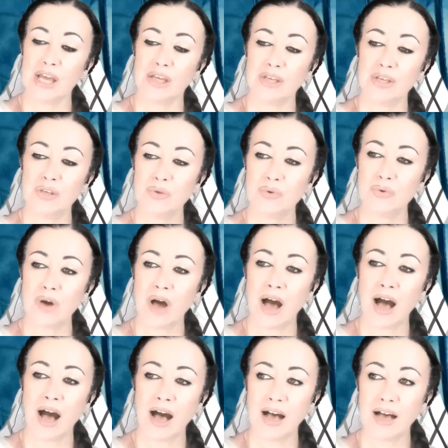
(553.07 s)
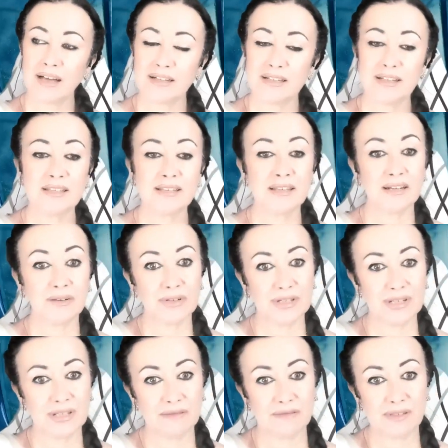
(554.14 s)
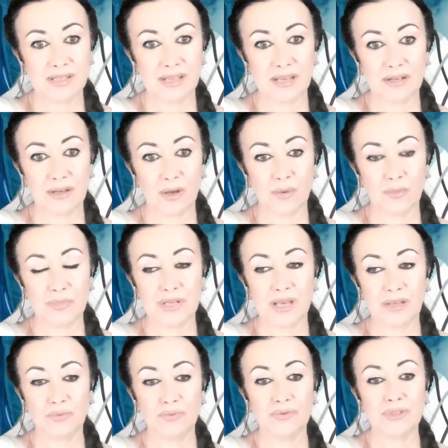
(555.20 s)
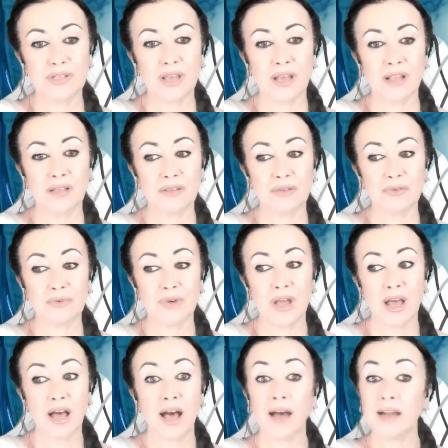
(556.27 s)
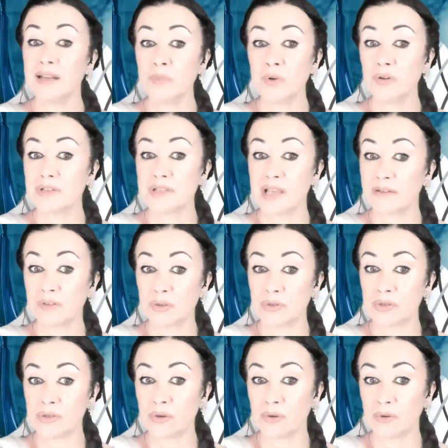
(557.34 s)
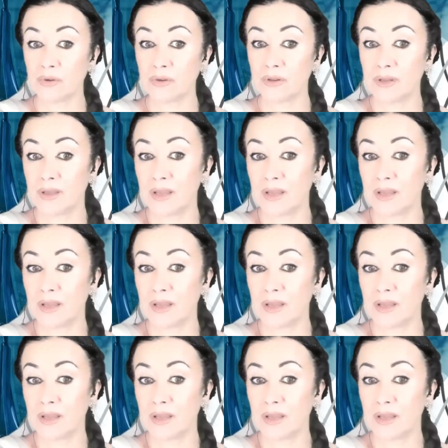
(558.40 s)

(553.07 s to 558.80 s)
you had these narratives set up that would tell you animals have no soul.